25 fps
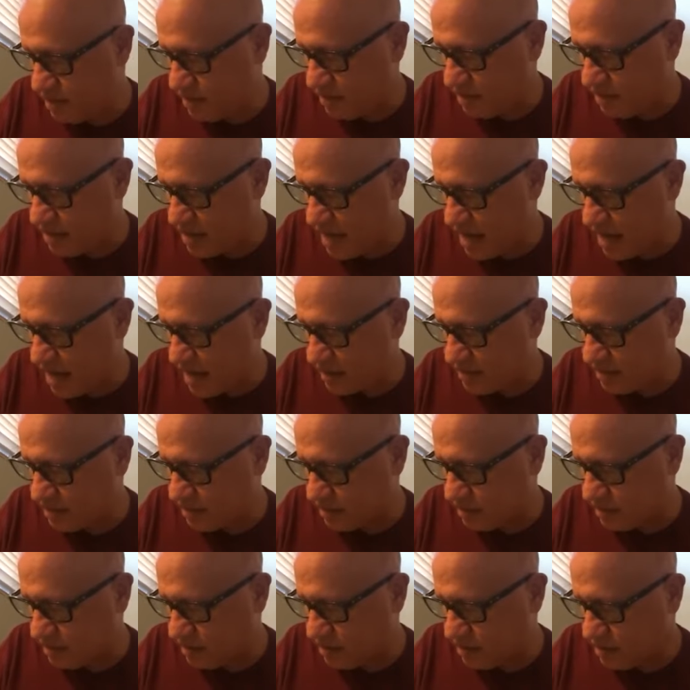He
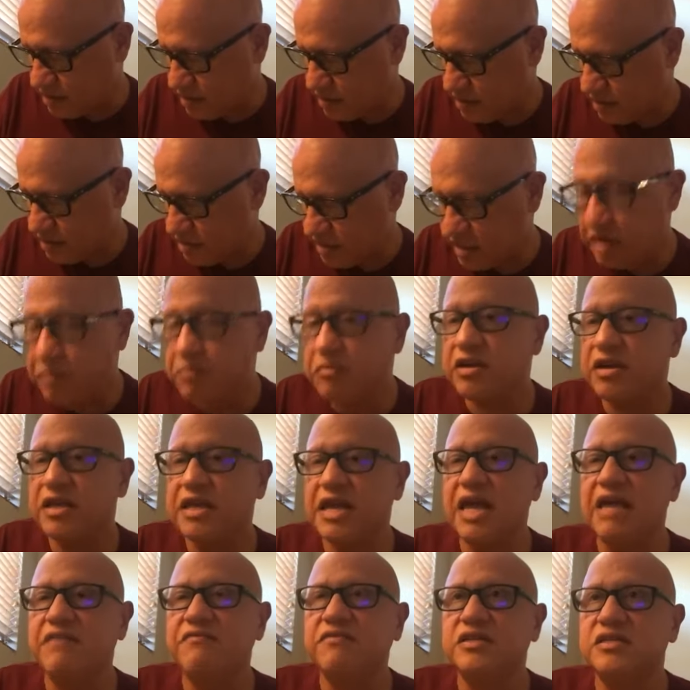asked. Someone
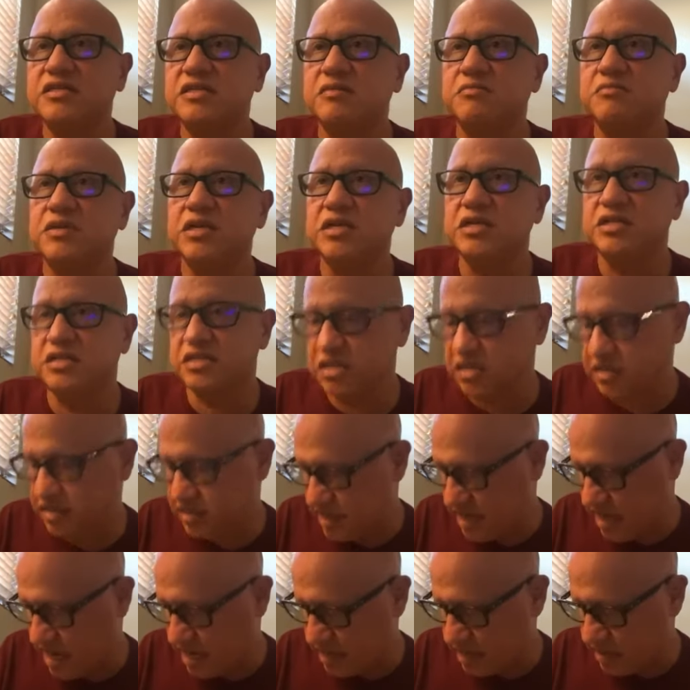gave it to me, she
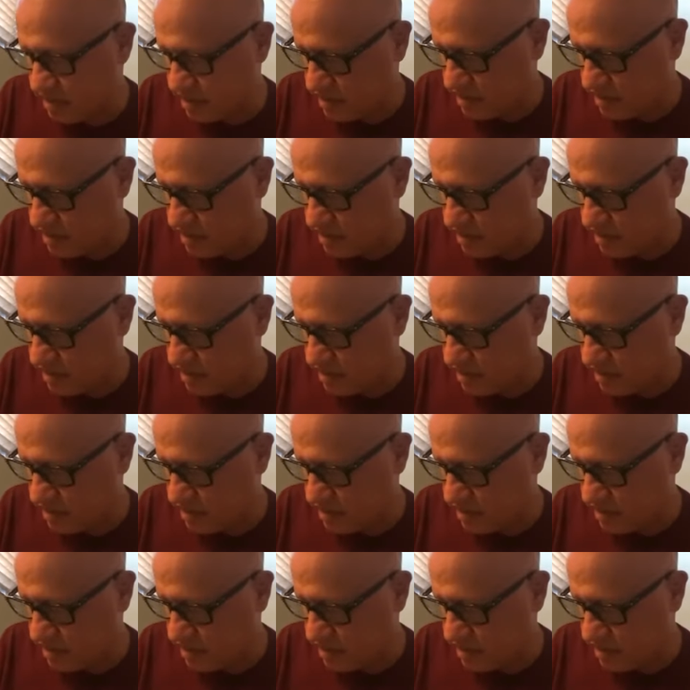said.